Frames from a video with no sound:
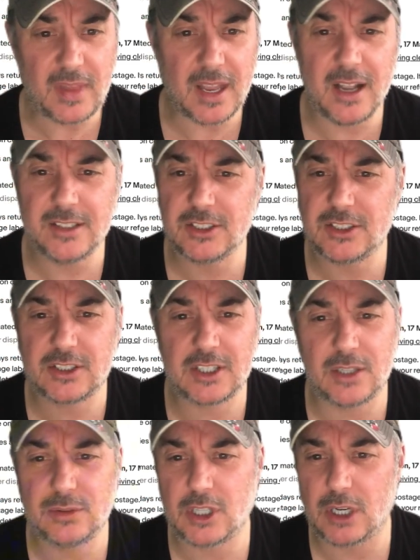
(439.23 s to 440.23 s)
And just
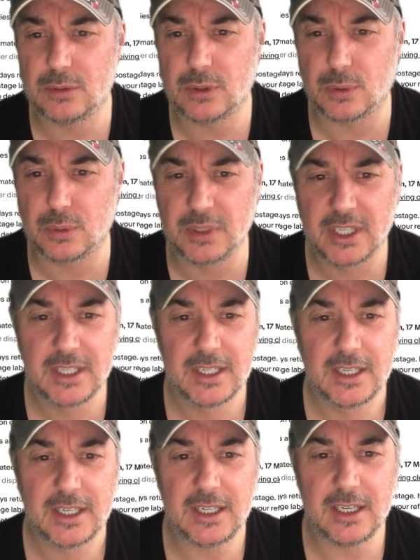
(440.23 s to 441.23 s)
so cool.
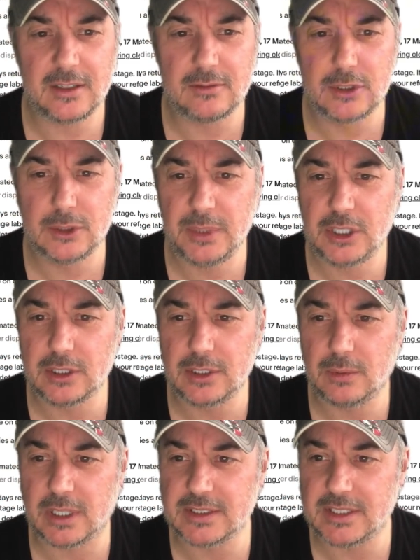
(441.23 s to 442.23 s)
And you've got the ruby
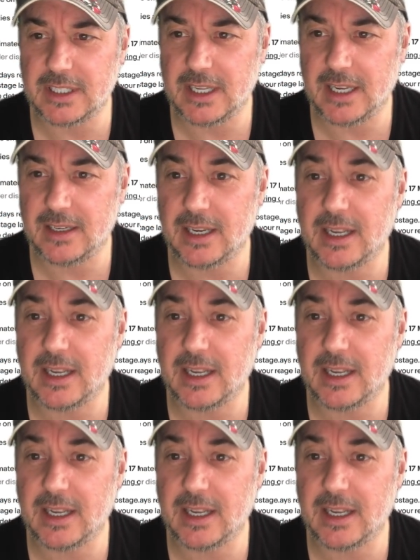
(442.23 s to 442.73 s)
coloured ones at the end.